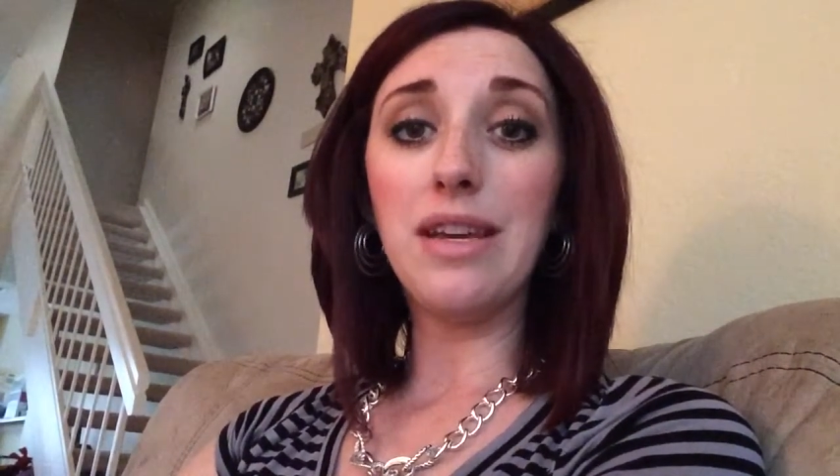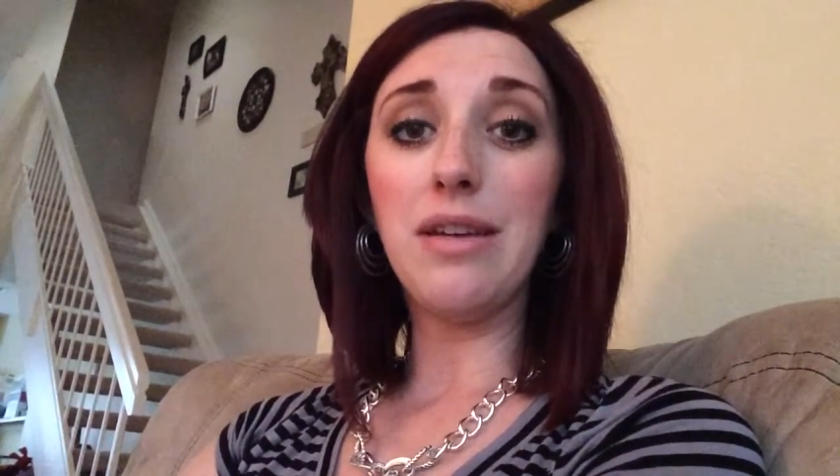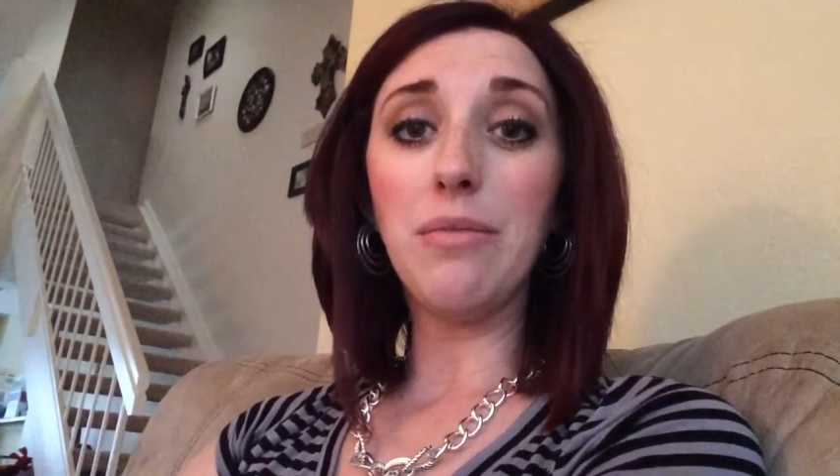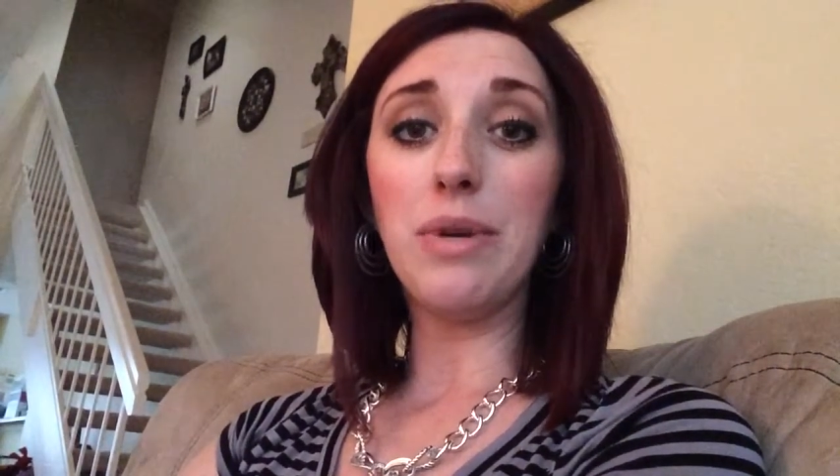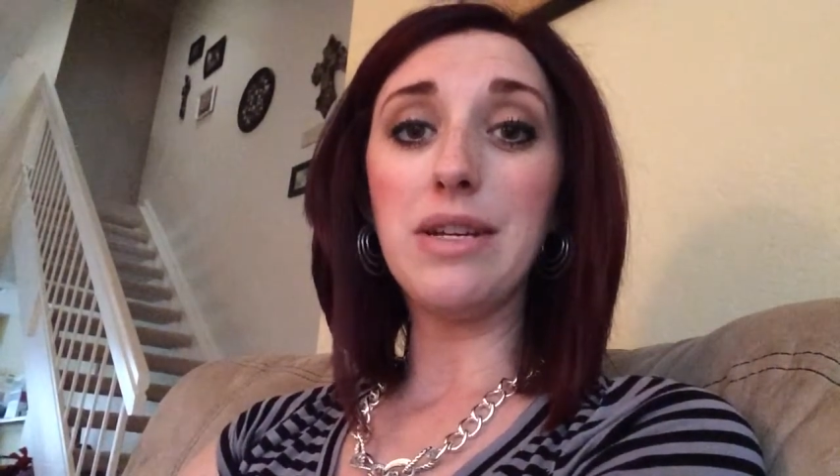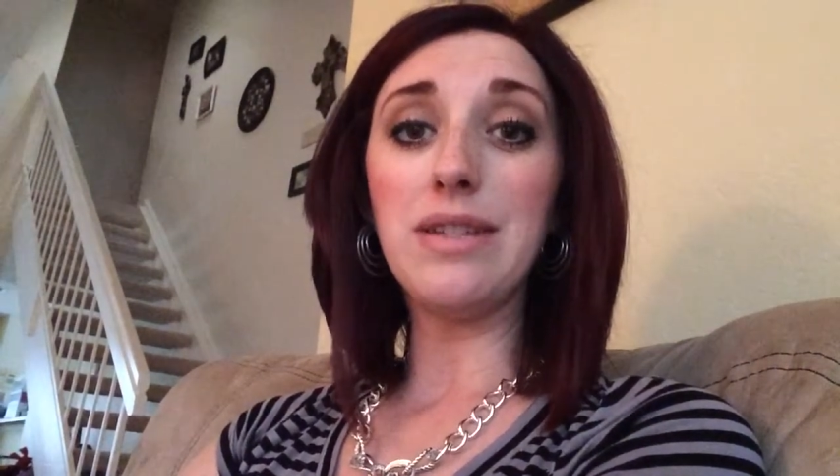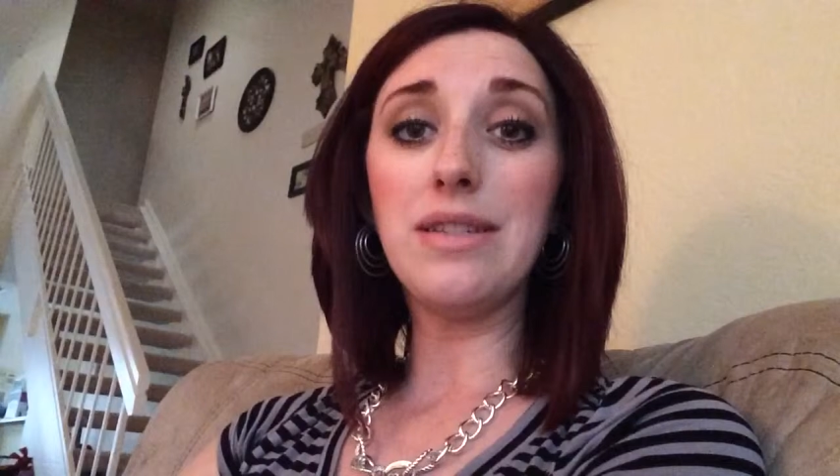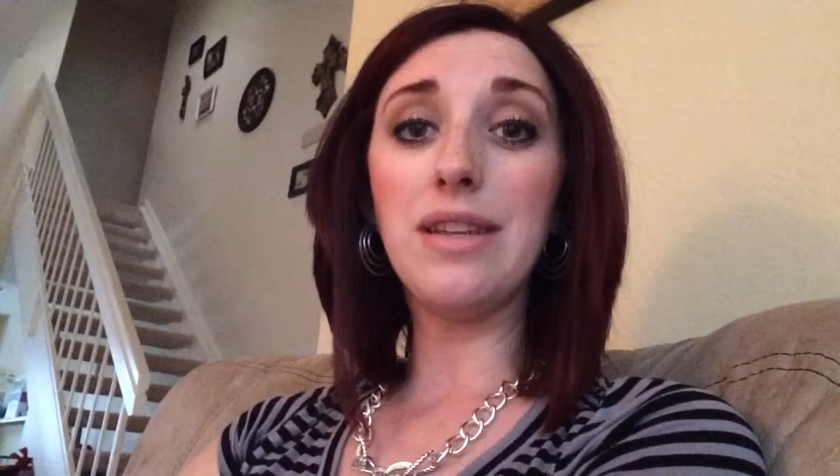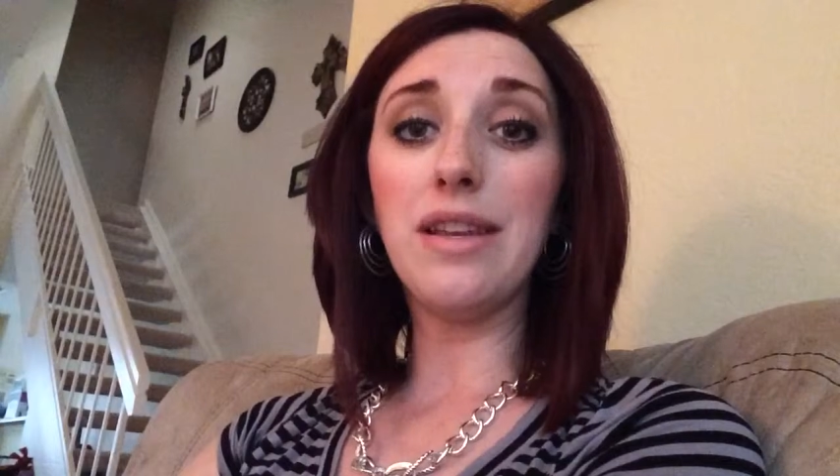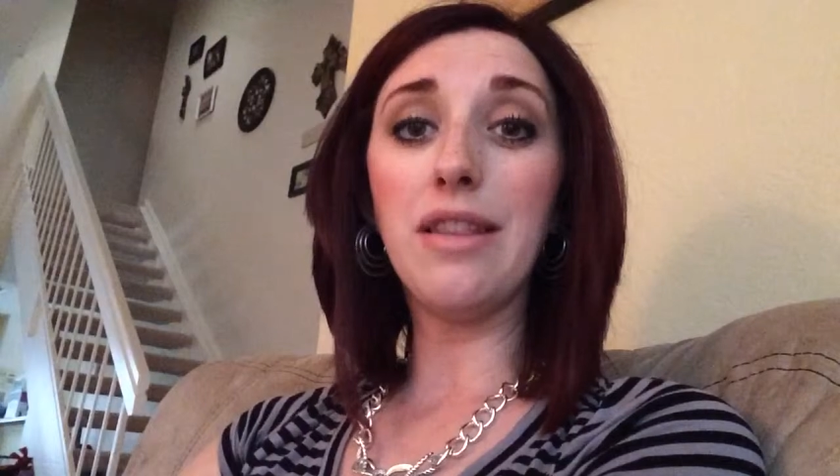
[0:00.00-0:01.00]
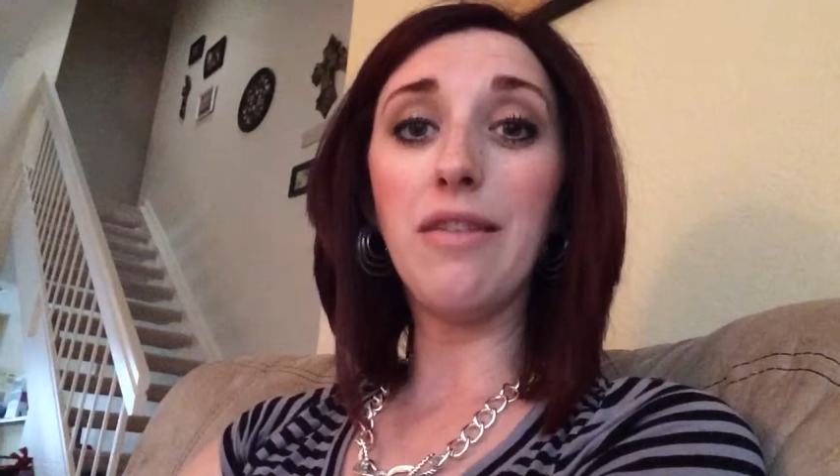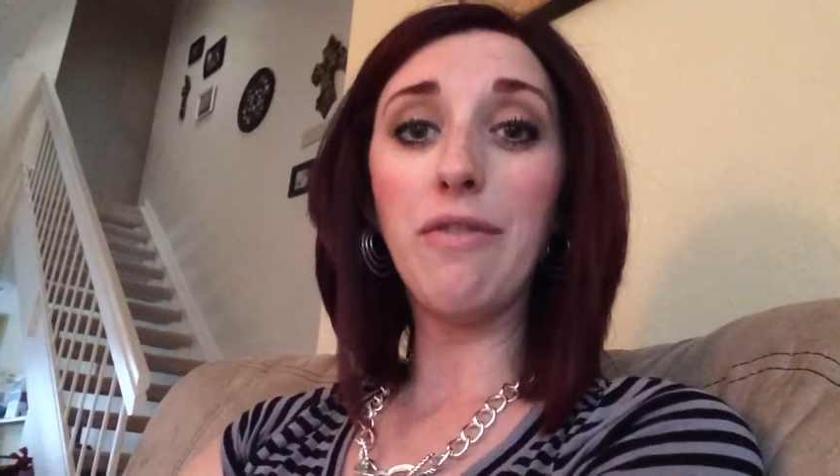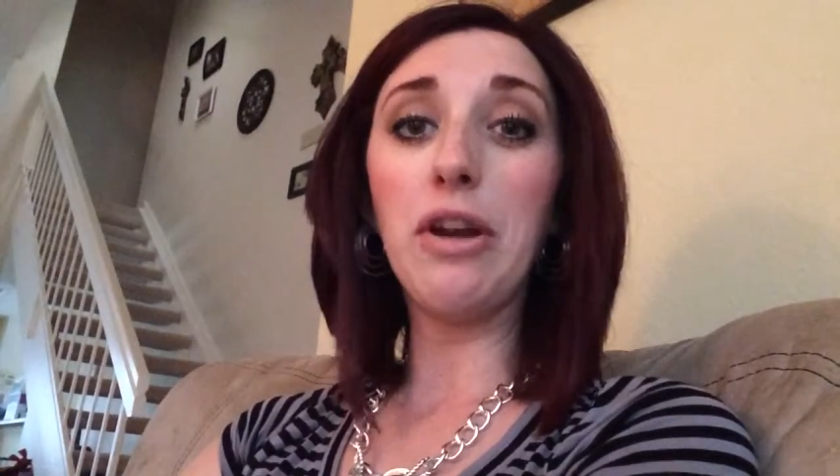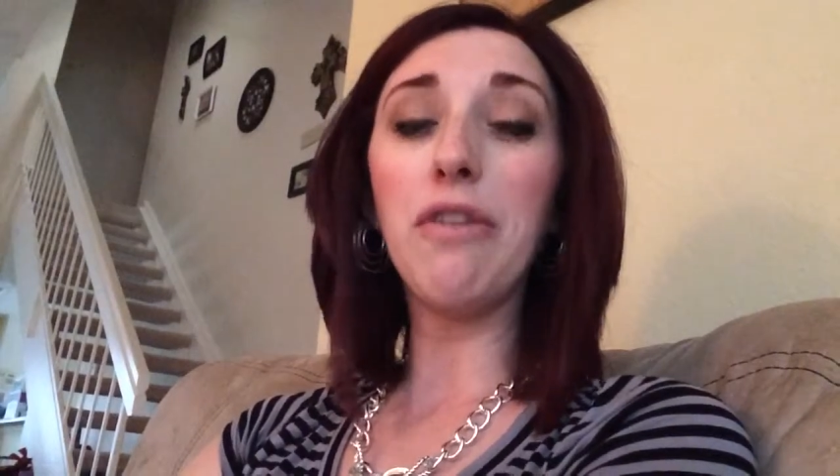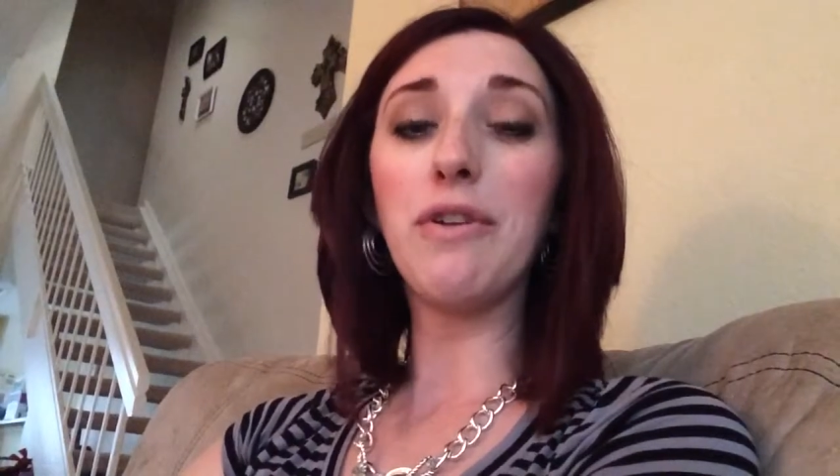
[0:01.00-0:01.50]
It was the
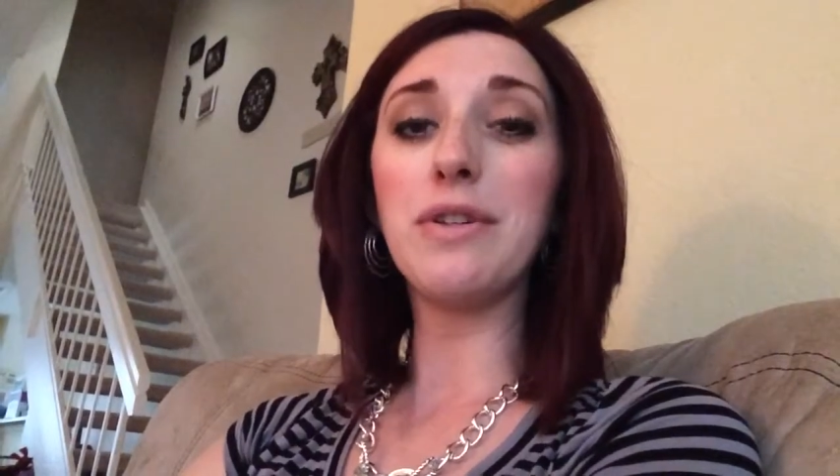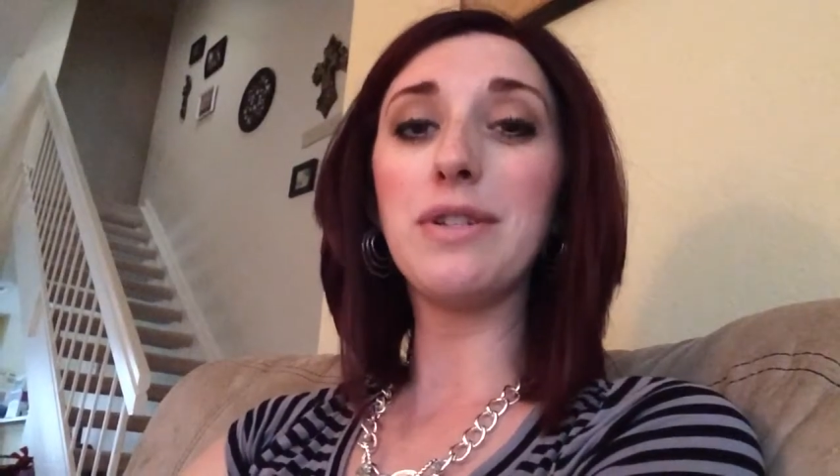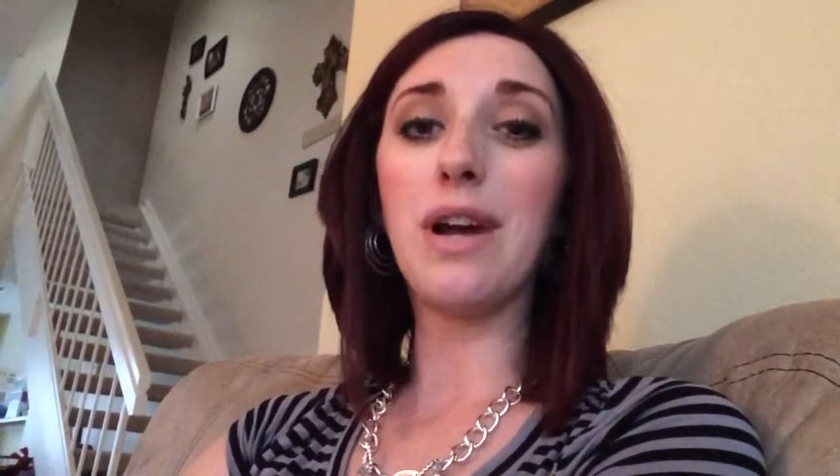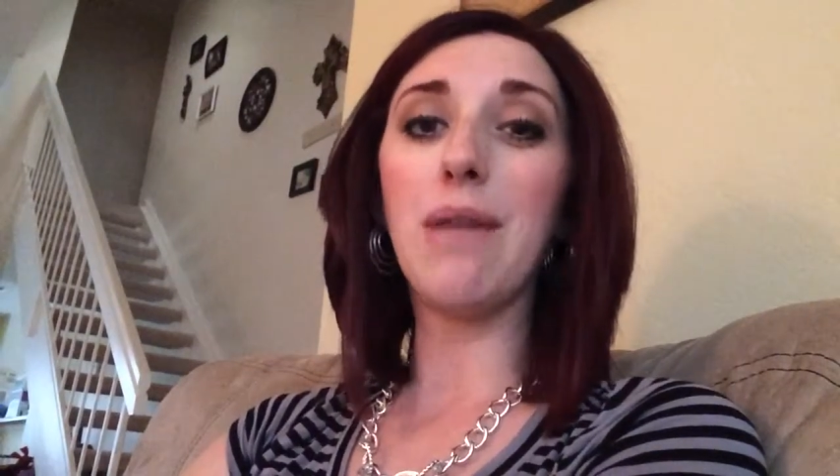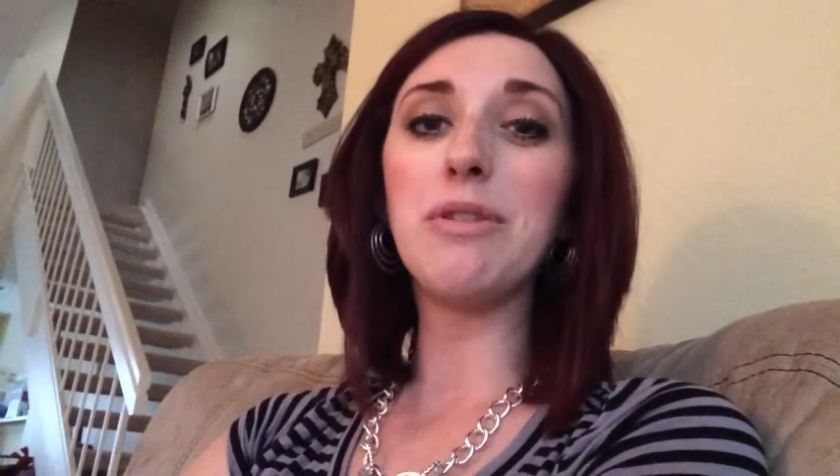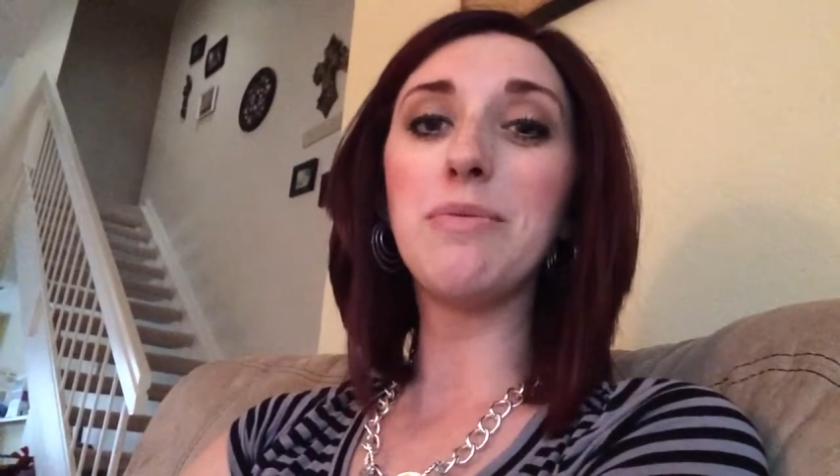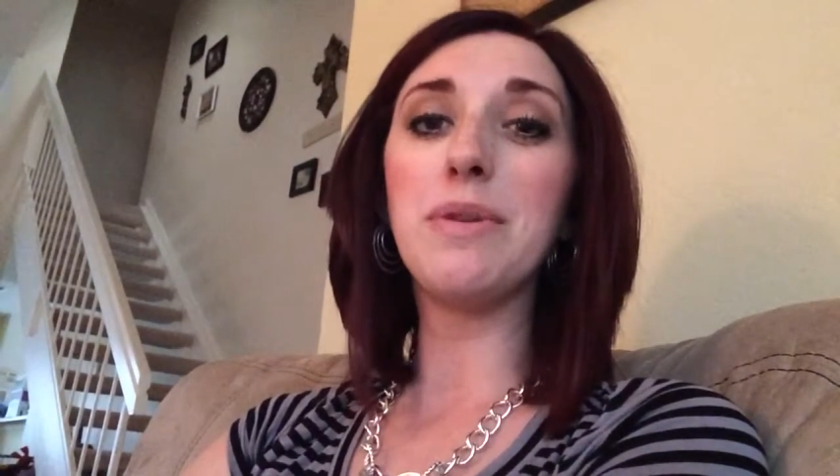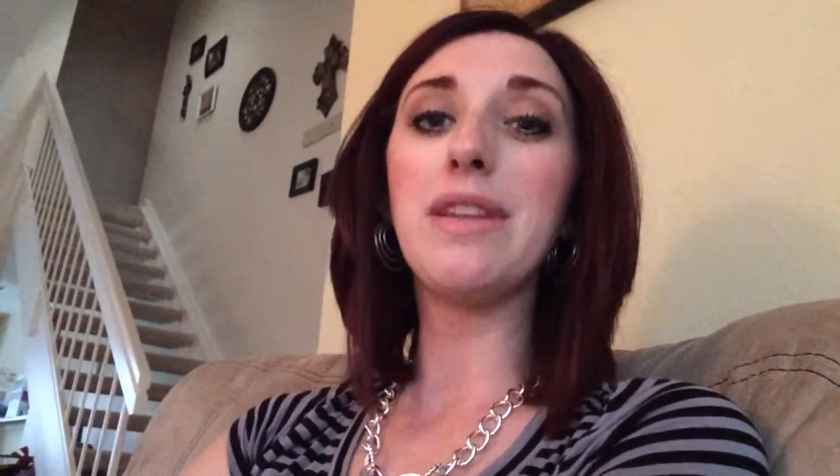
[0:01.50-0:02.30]
very first accomplishment